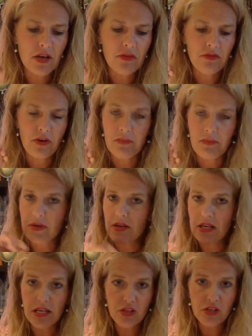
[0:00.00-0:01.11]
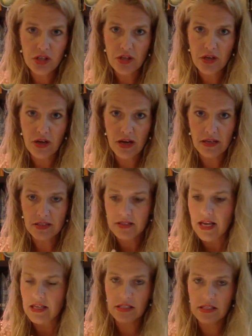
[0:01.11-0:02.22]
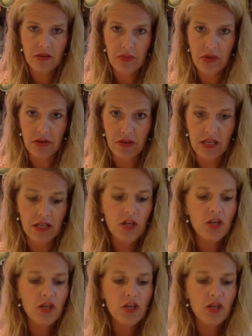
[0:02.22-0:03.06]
from each state, period.